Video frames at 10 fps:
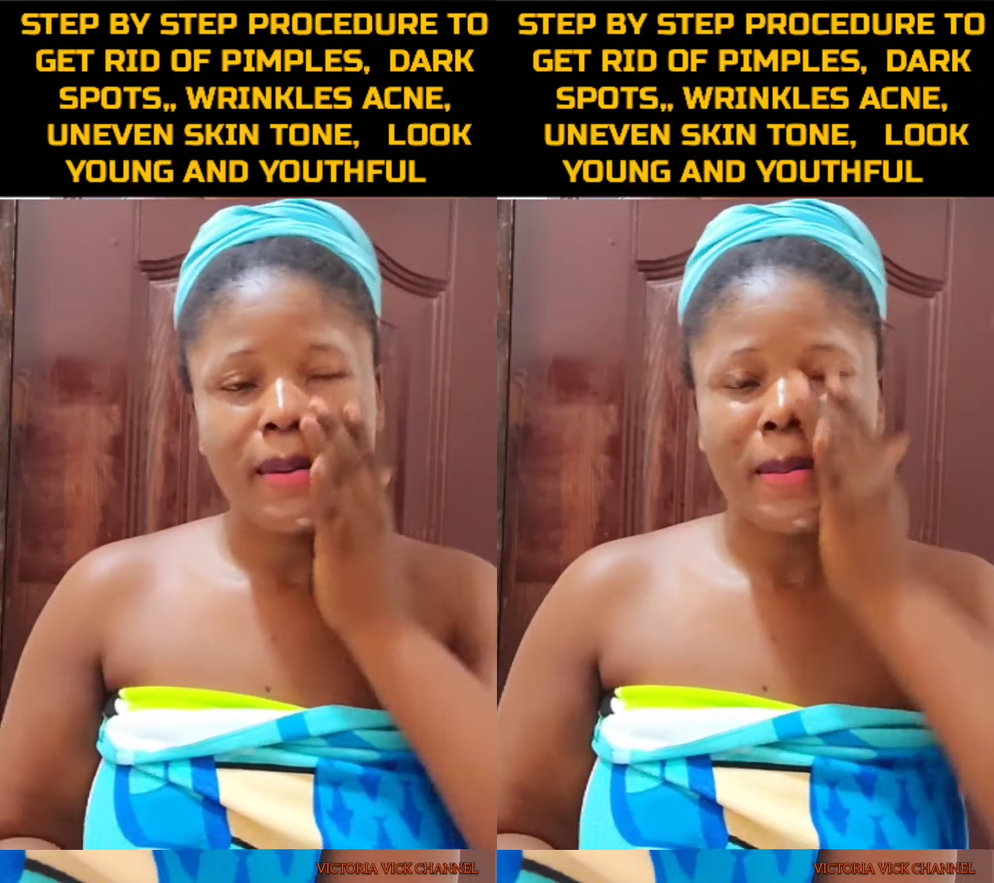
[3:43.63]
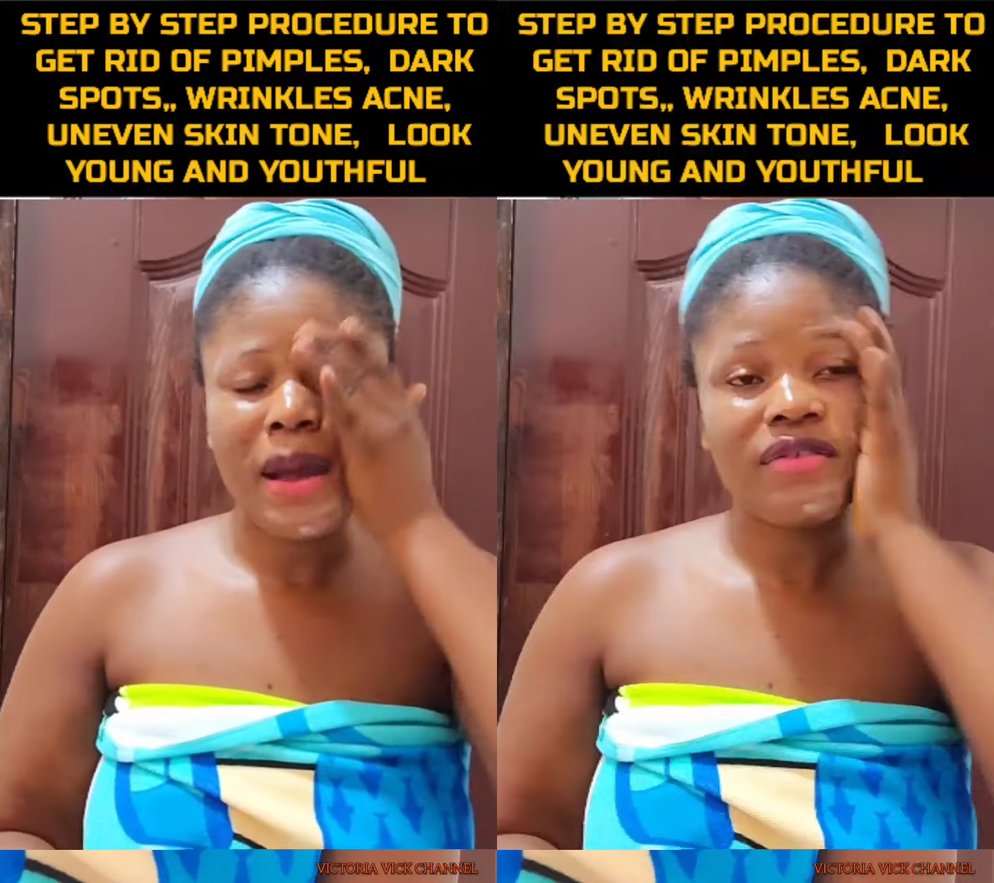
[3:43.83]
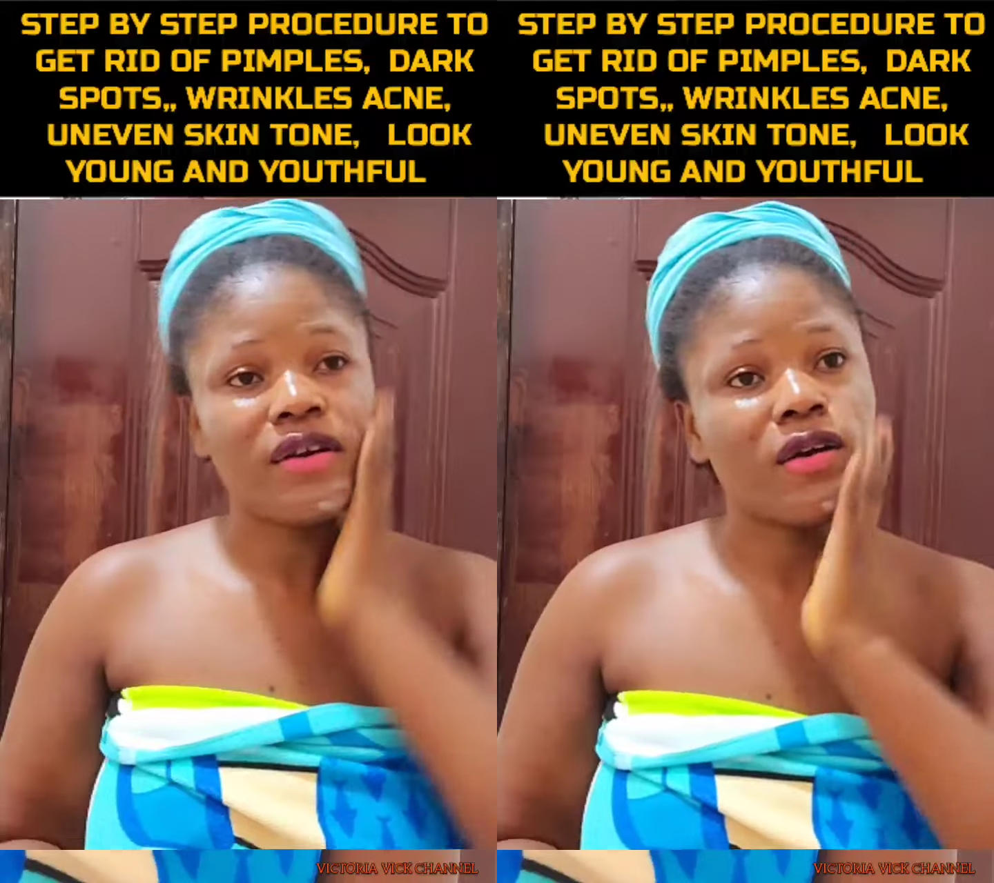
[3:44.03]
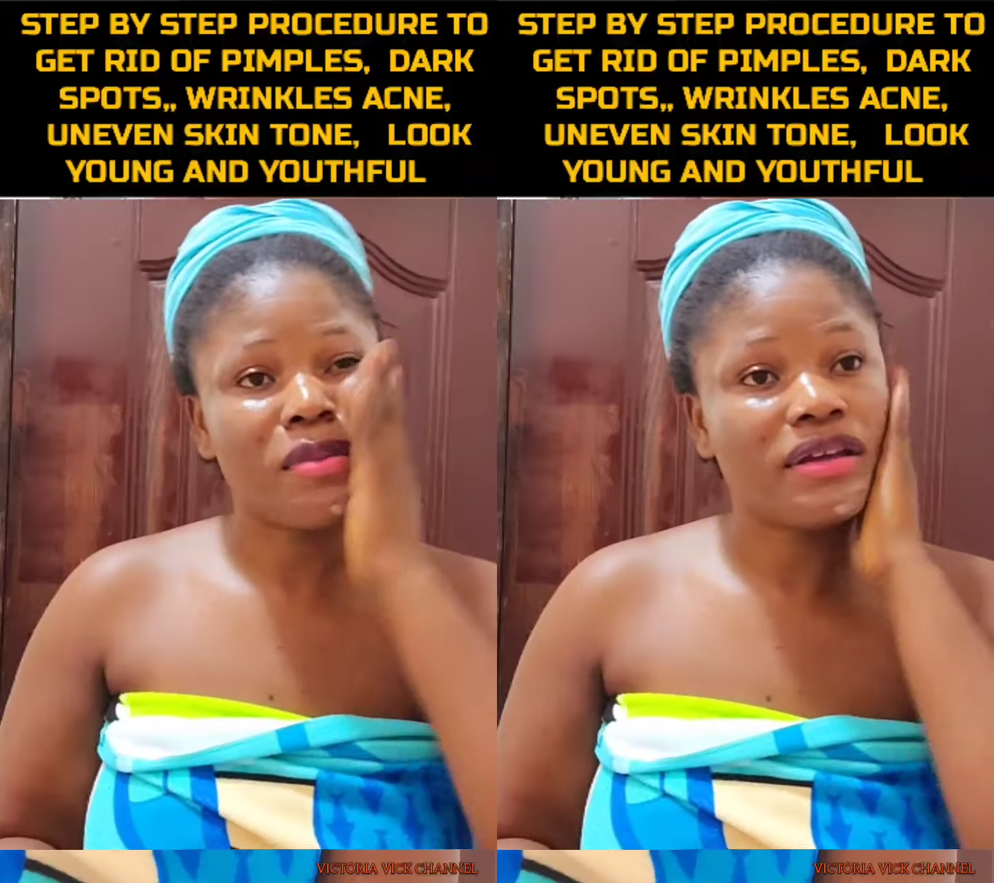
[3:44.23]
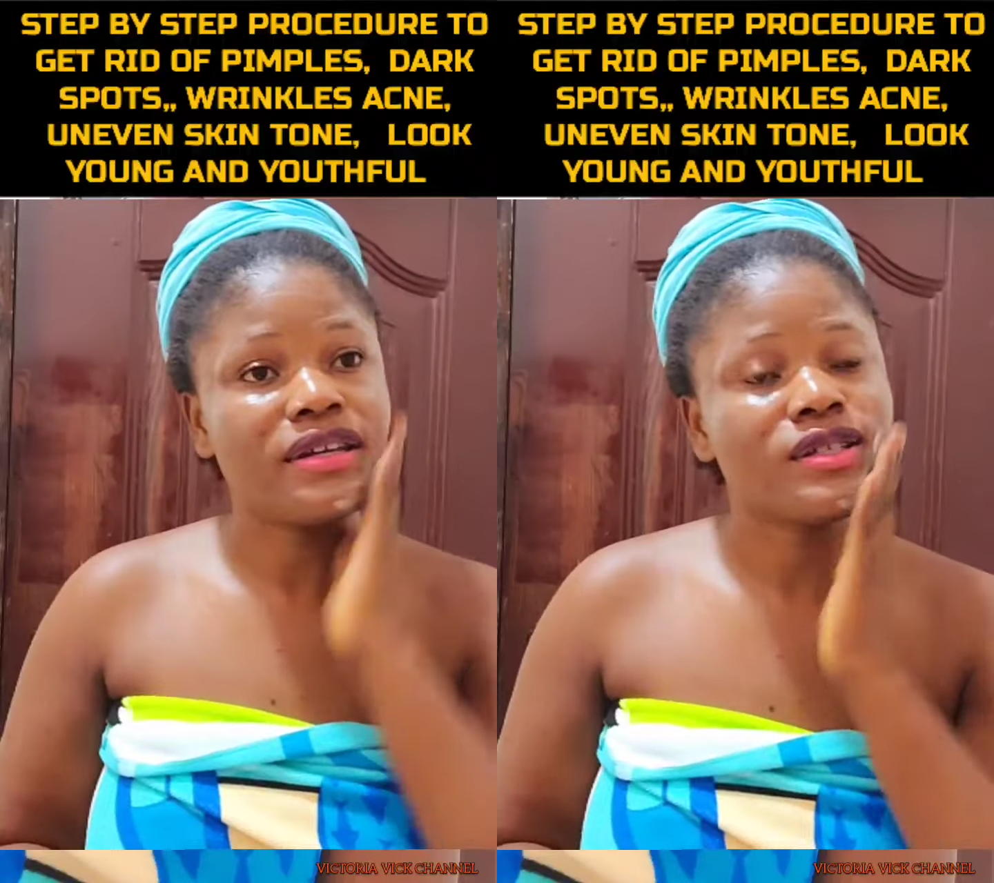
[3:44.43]
but I
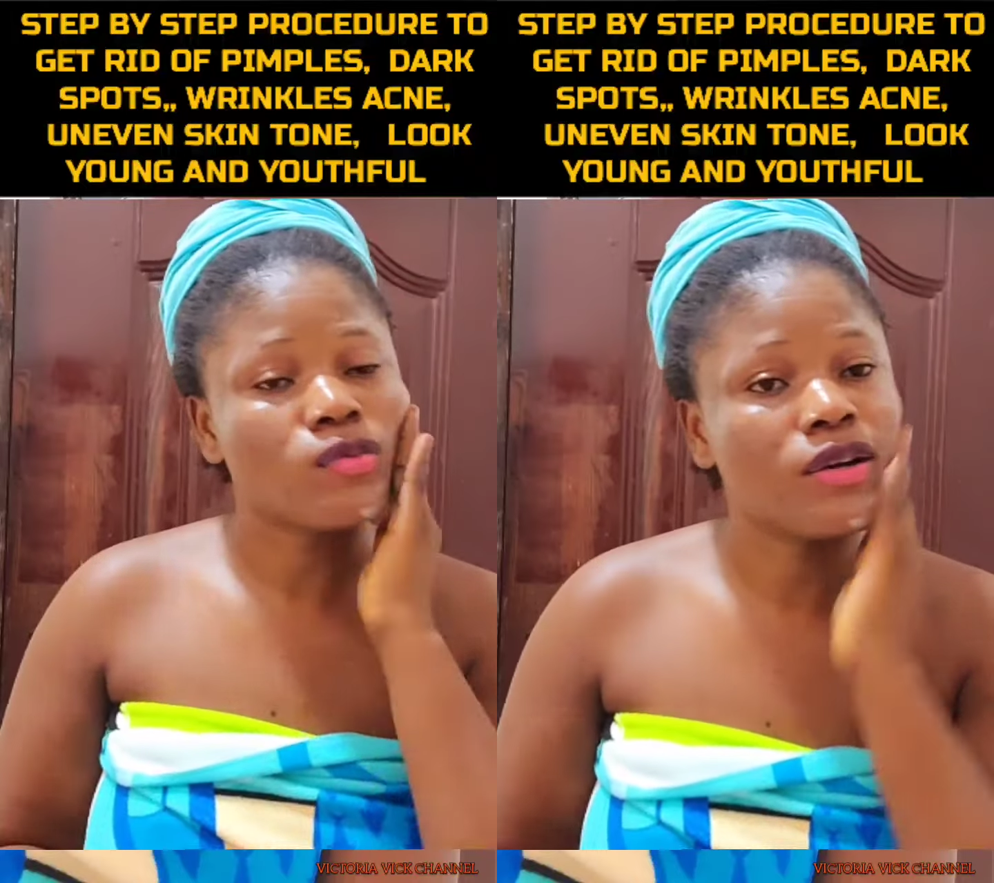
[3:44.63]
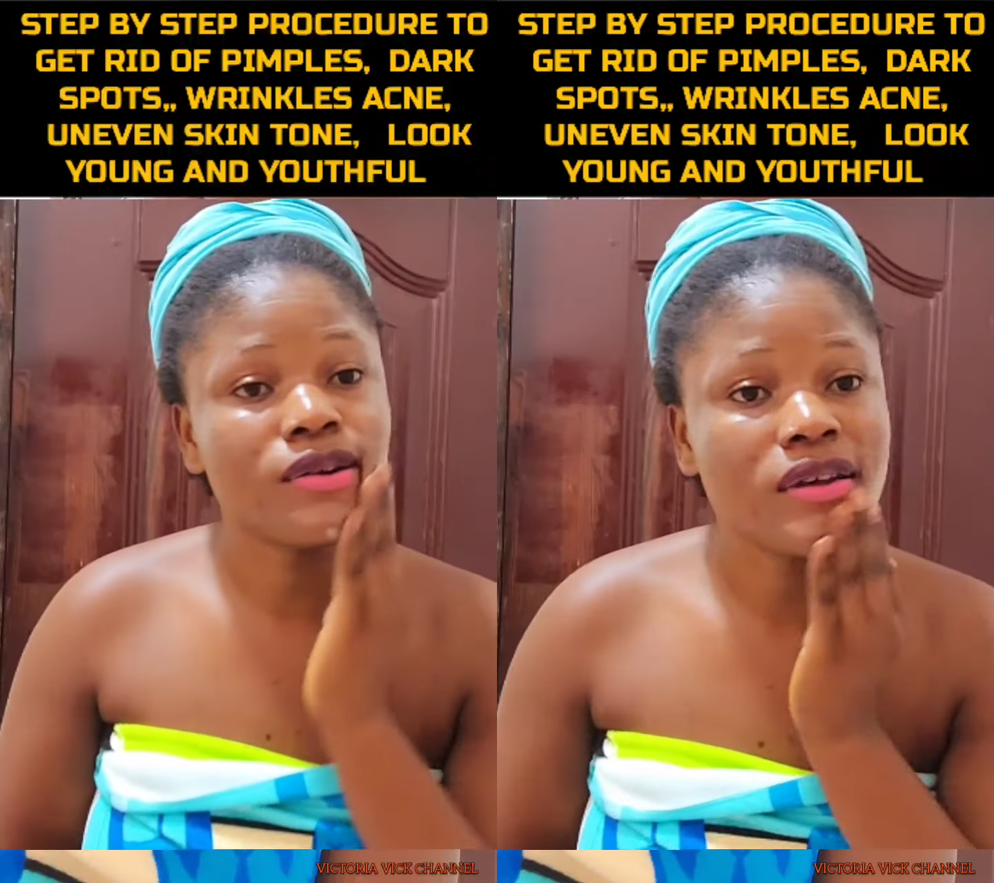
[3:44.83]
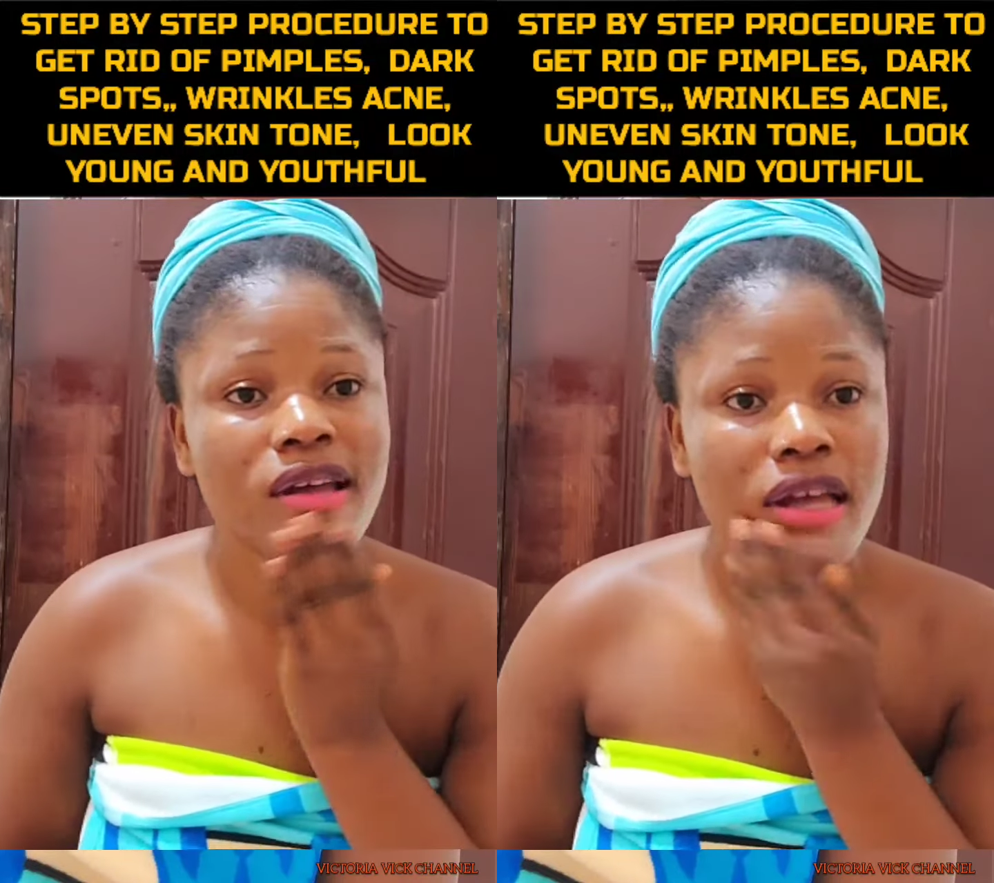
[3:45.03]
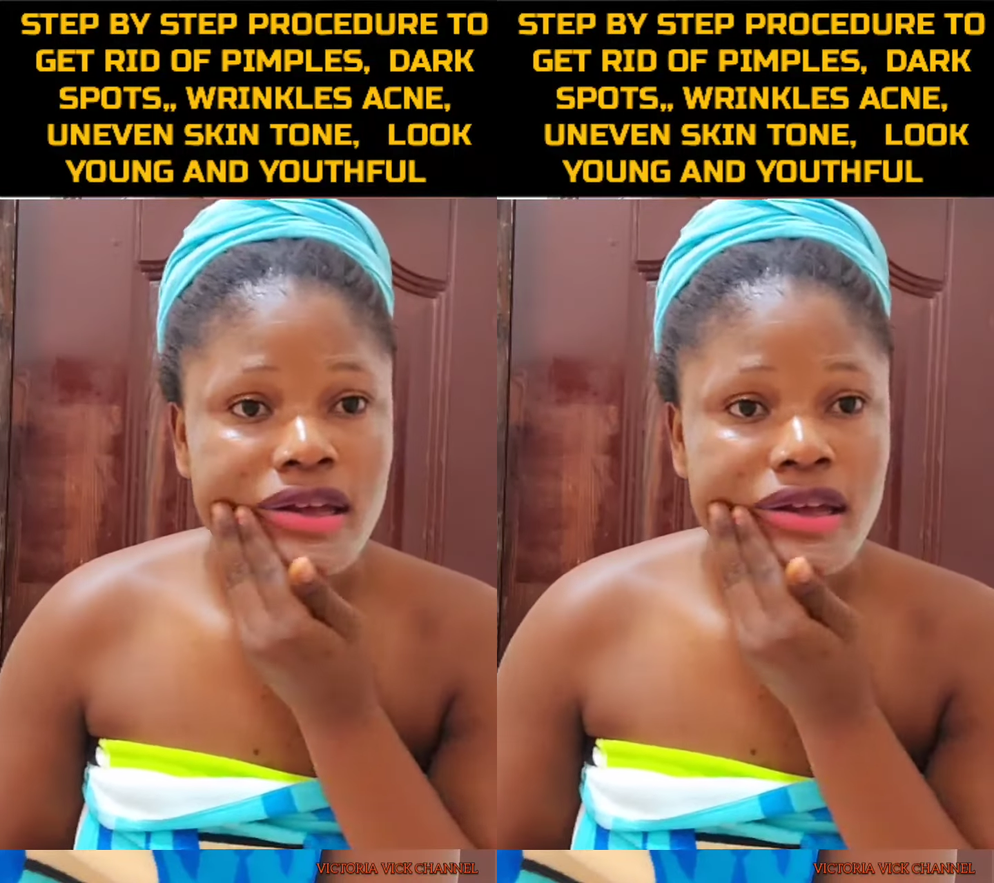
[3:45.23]
recommend this one.